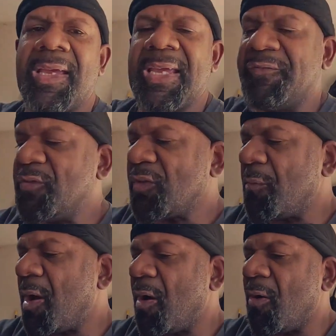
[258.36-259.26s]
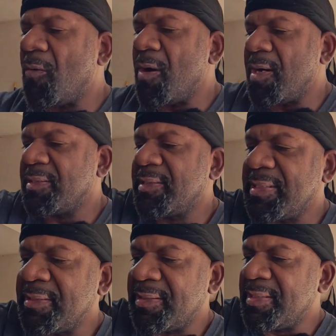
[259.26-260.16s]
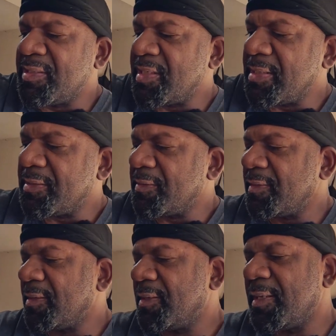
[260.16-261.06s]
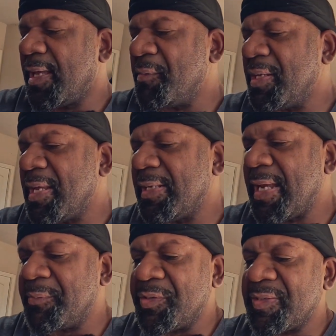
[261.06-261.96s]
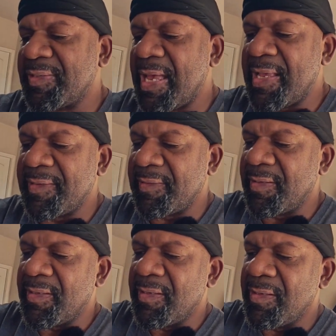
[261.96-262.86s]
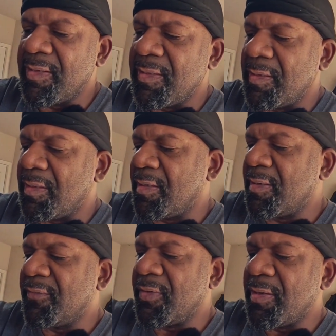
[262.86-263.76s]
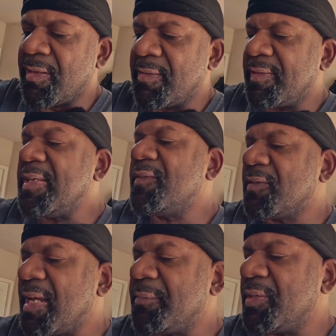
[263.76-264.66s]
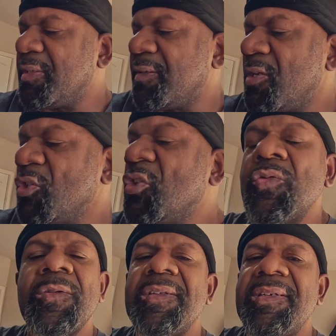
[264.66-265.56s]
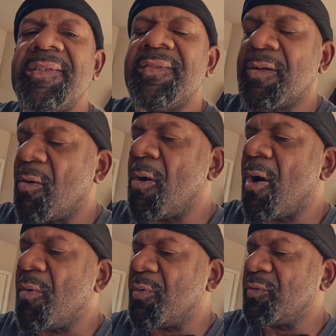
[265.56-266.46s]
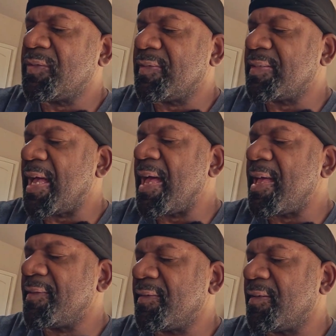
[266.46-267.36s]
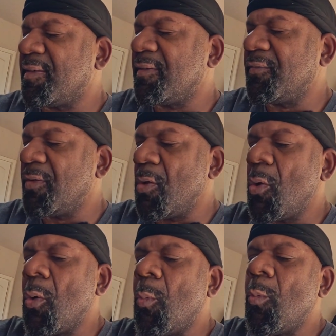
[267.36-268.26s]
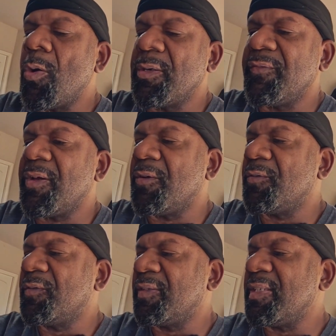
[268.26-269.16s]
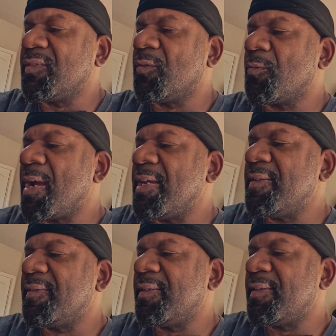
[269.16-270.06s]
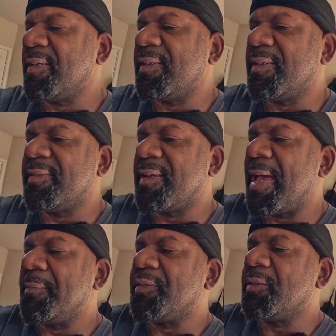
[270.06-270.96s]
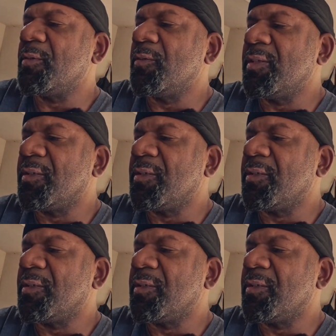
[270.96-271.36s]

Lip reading: If you saw my old Honda injectors, they damn near the size of, these are damn near, two of these are almost the size of one of those. It's crazy. It is absolutely